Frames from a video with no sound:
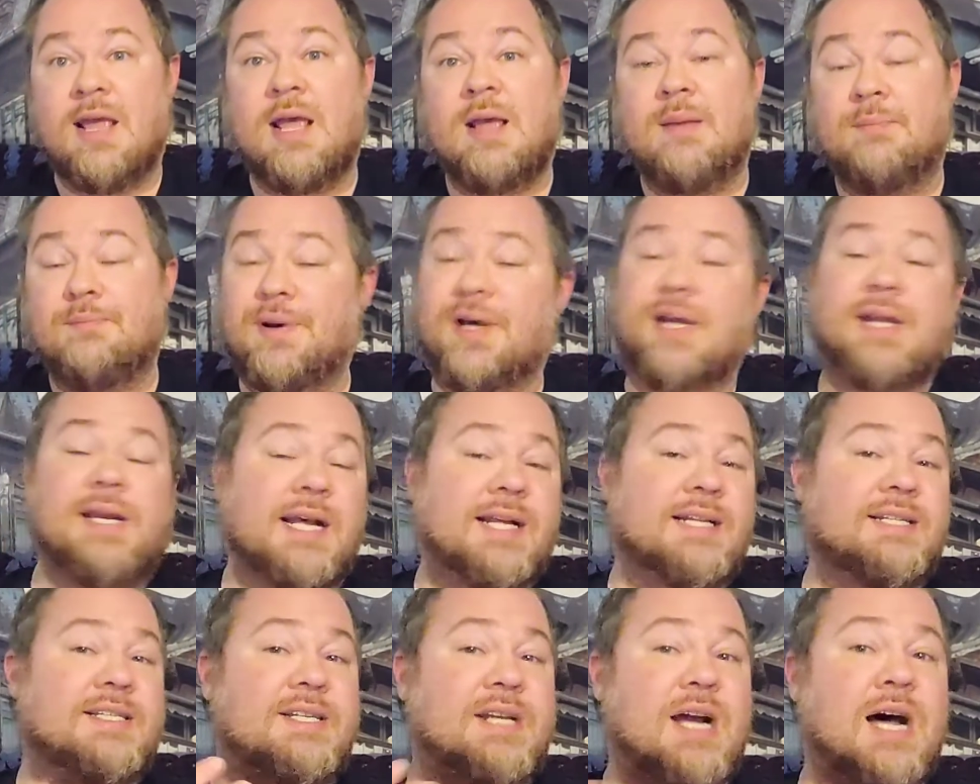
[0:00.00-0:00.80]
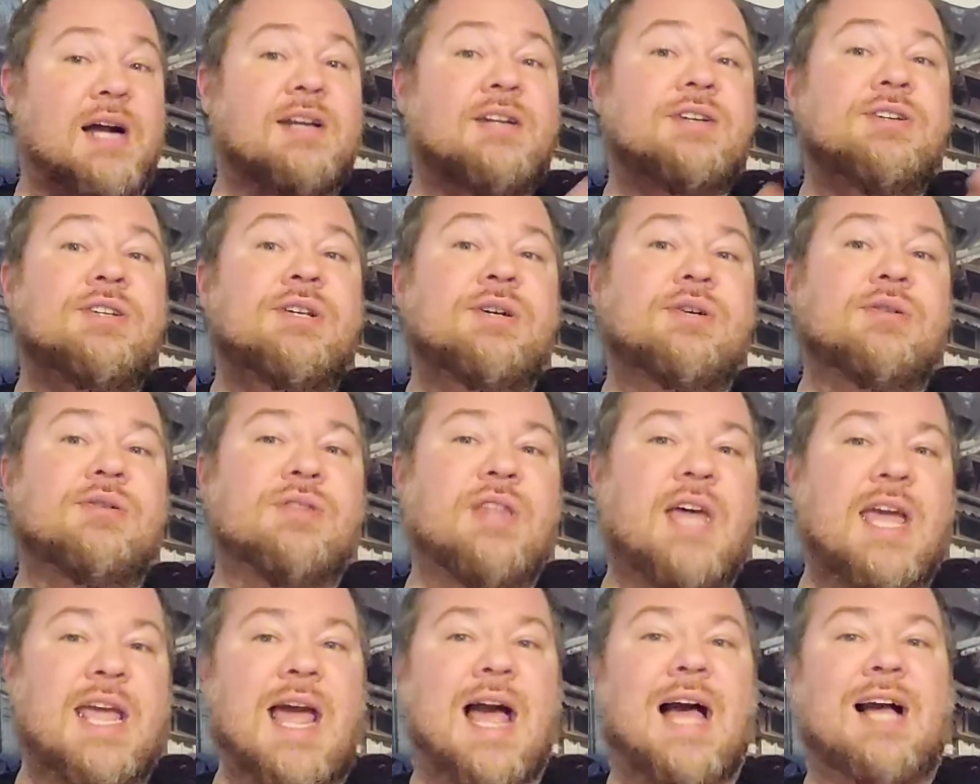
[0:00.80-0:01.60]
But it's not until
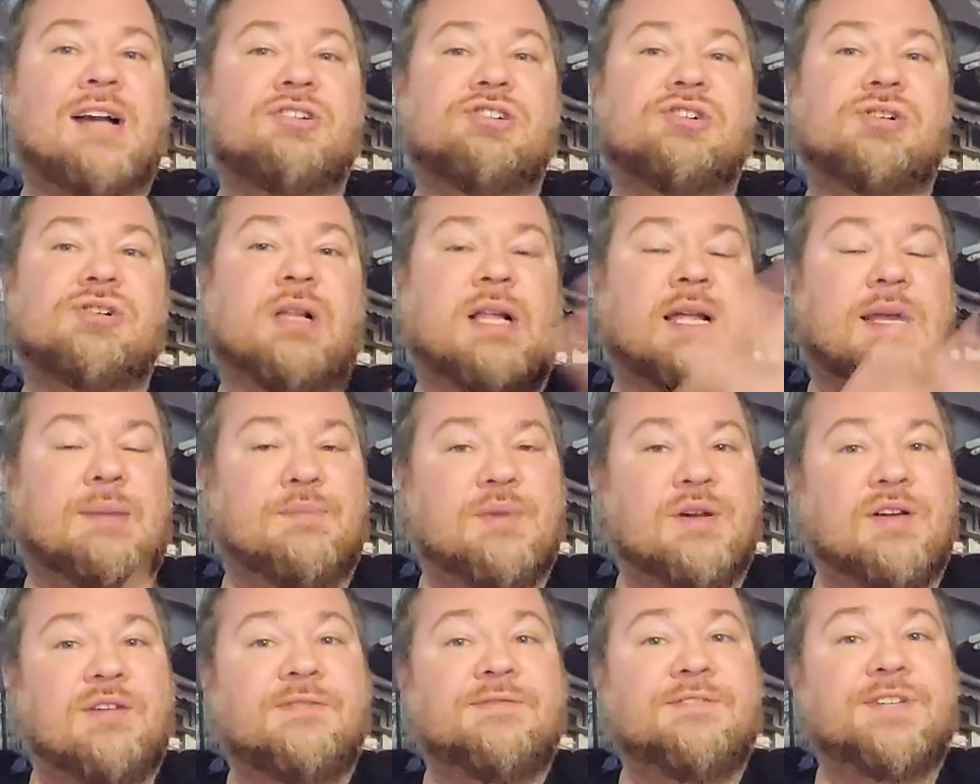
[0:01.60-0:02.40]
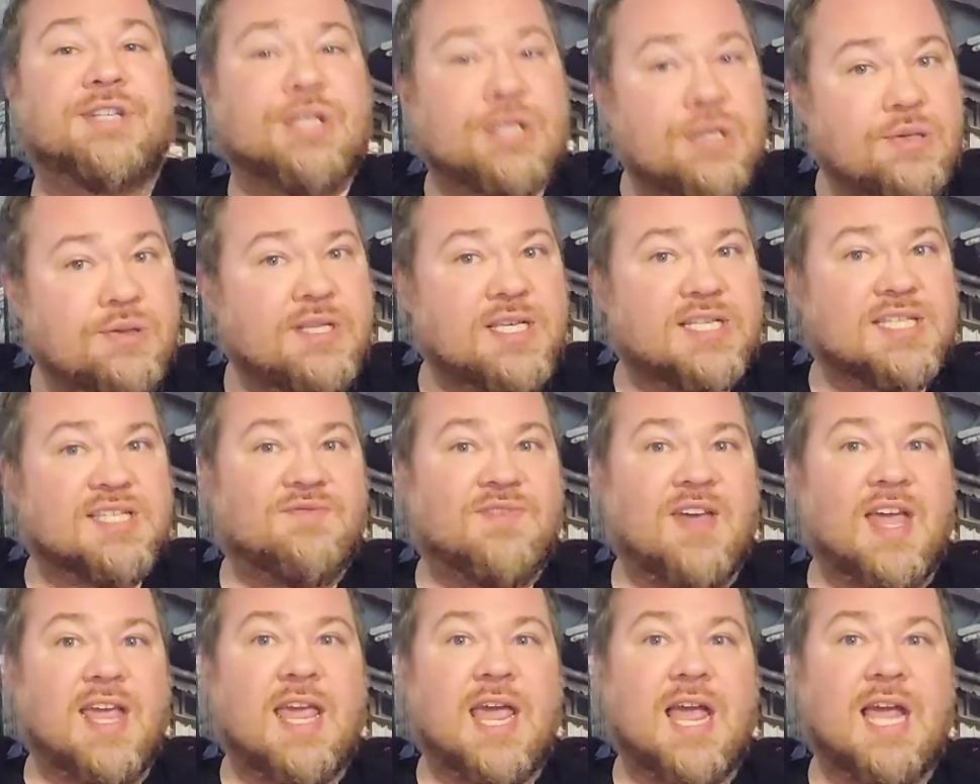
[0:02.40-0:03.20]
they actually move to this
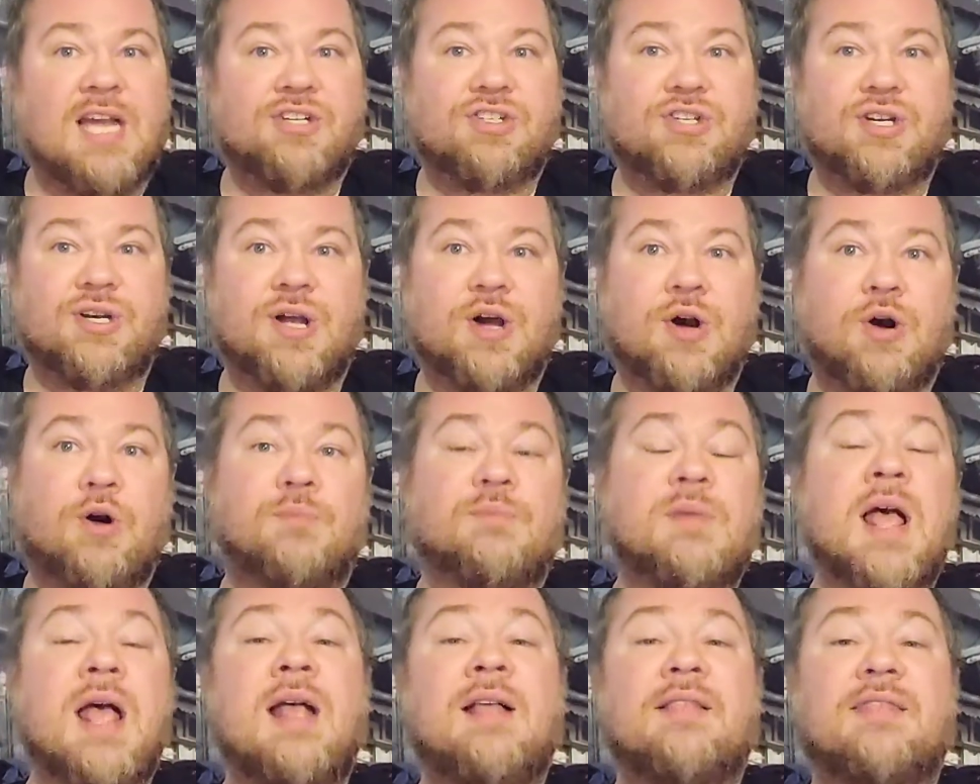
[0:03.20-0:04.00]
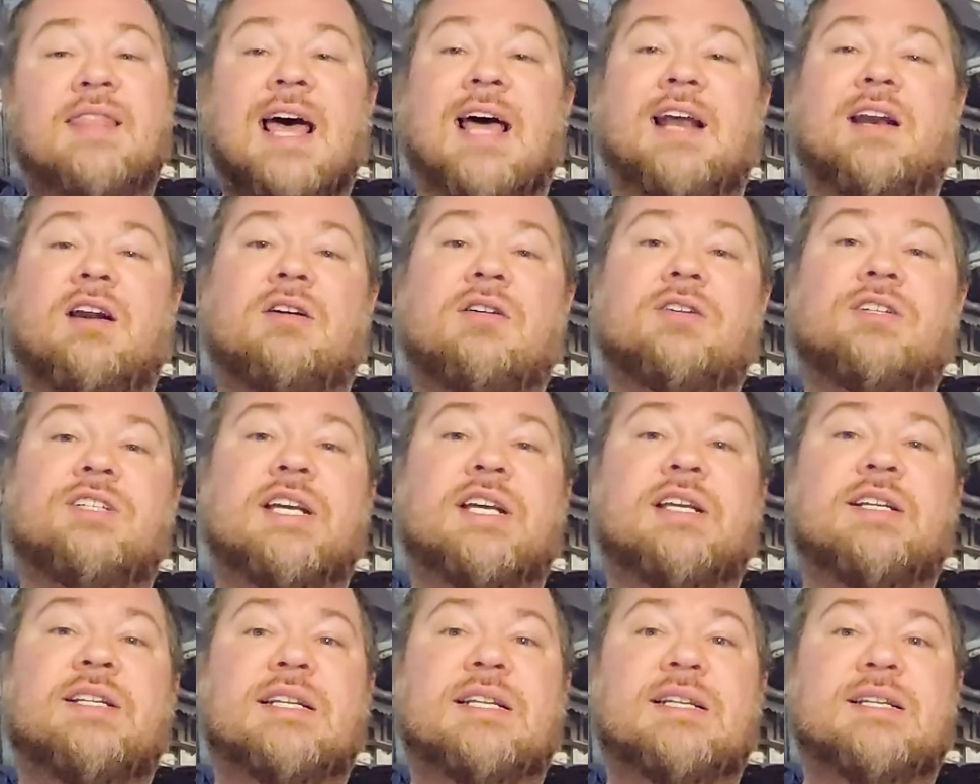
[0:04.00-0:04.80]
vacation home that her
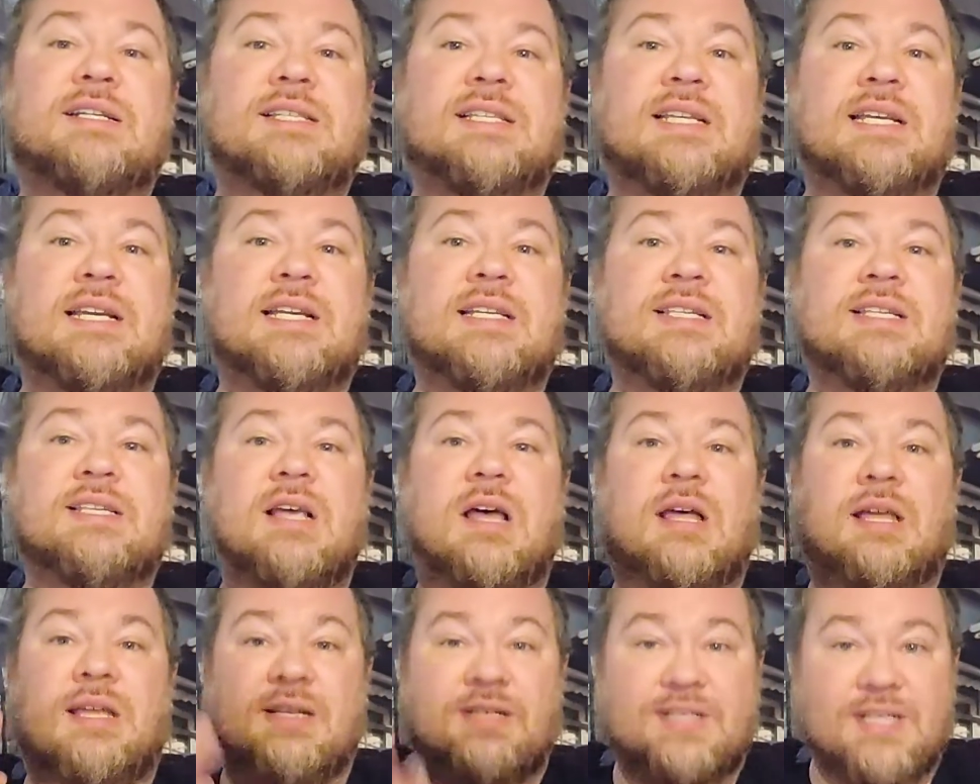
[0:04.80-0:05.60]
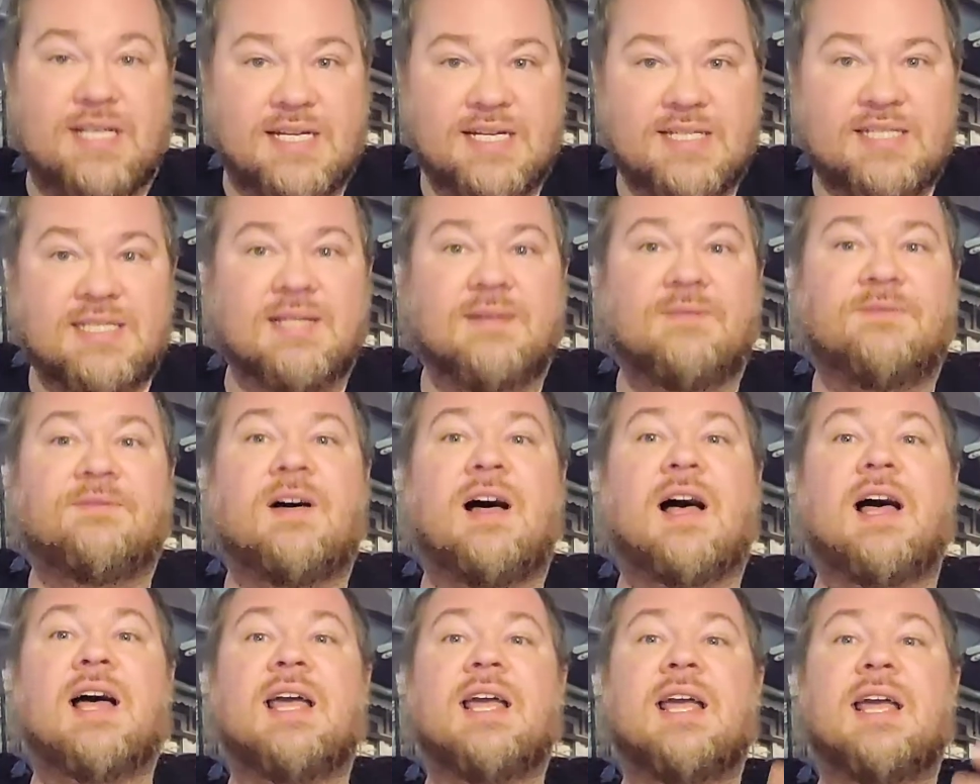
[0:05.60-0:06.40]
tendencies
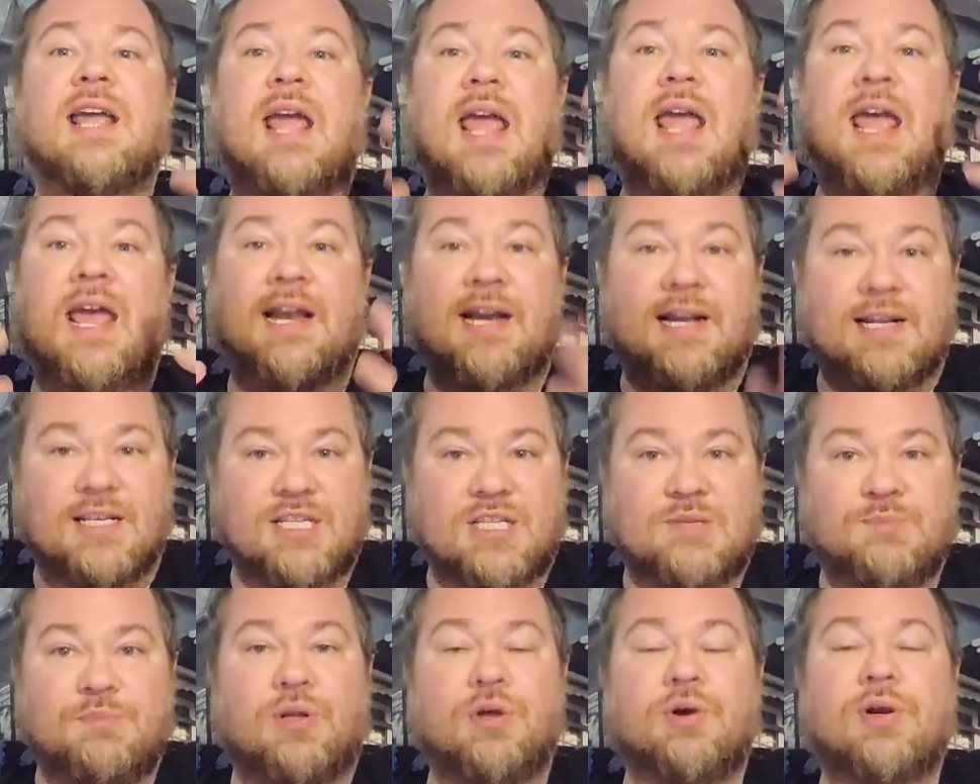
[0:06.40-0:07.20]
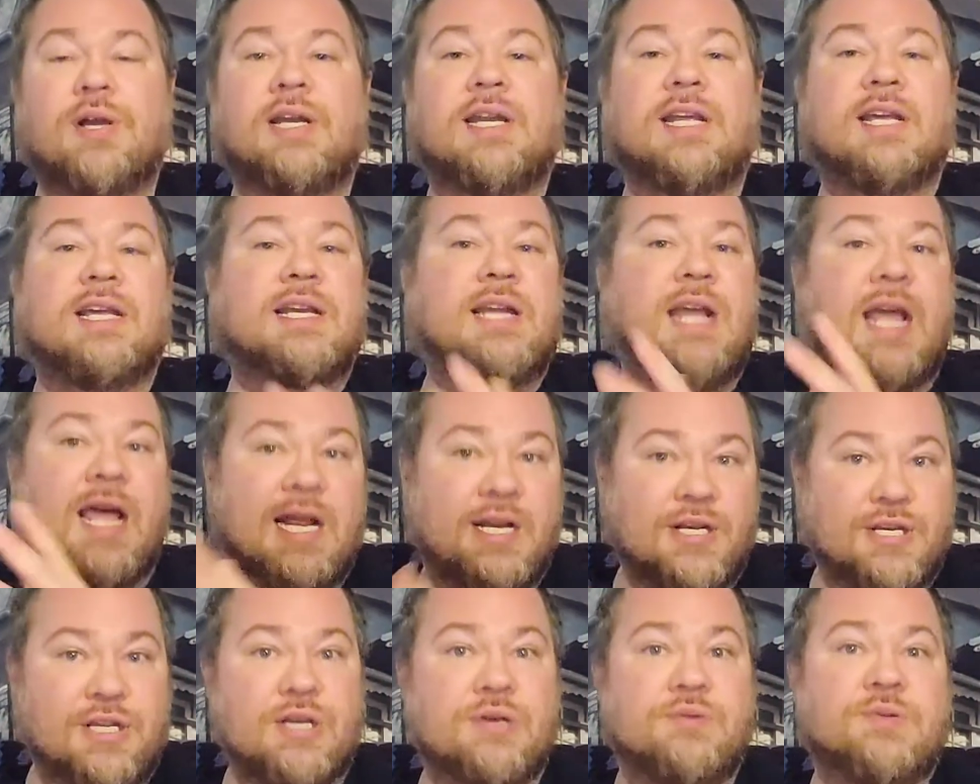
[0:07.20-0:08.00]
intensify and exploited
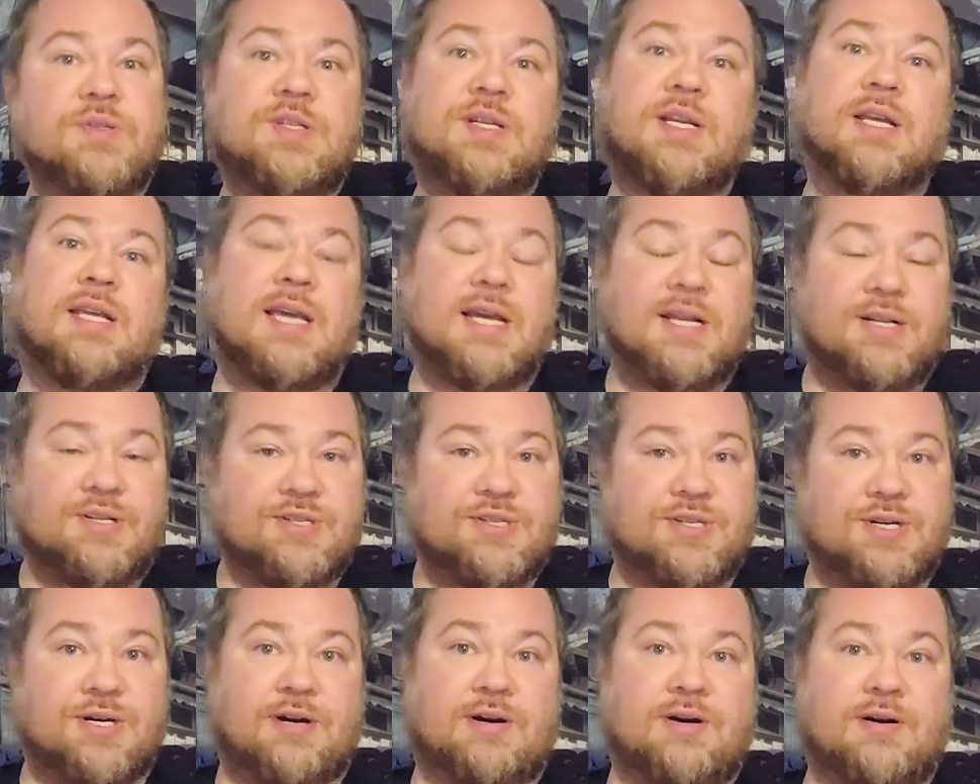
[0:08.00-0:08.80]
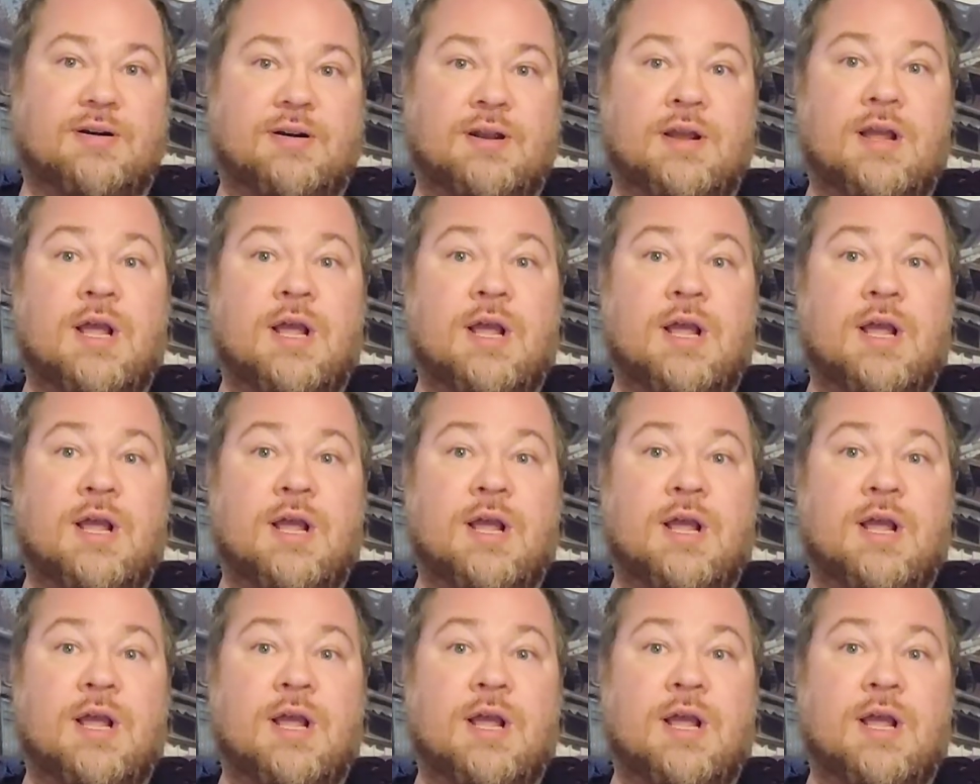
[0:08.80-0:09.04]
and used against her.